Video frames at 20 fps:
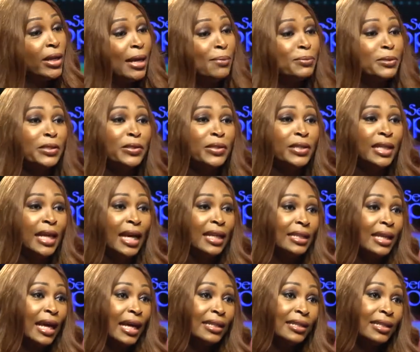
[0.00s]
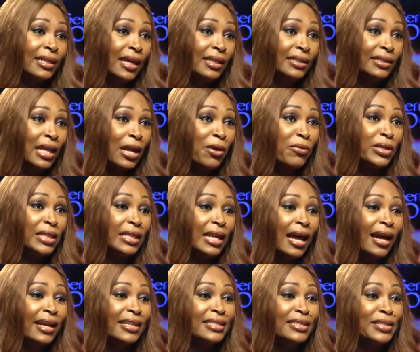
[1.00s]
Well, absolutely. And therein
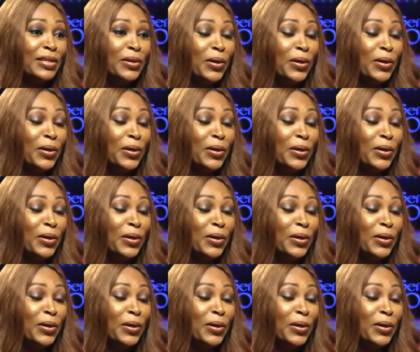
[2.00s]
lies,